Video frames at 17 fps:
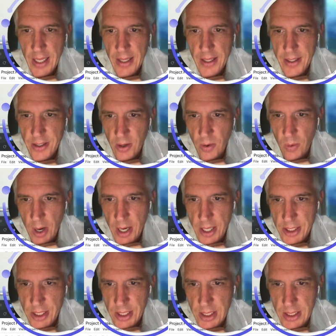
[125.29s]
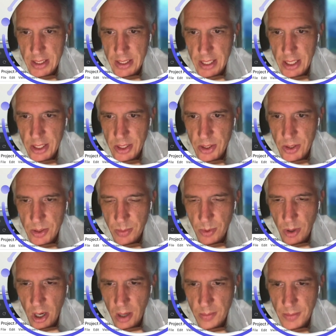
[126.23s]
These are questions, issues,
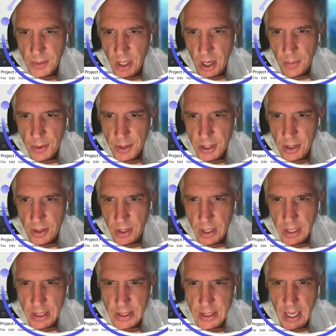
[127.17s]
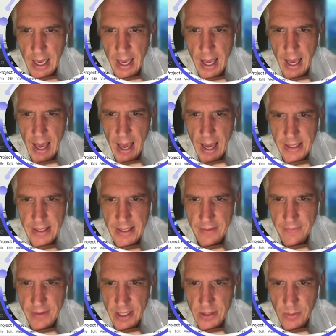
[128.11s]
problems, opportunities,
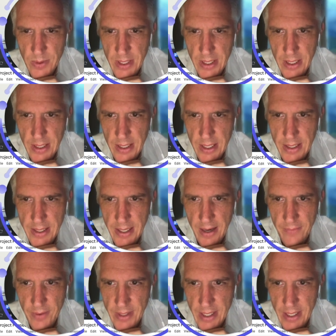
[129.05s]
activities within the endeavor.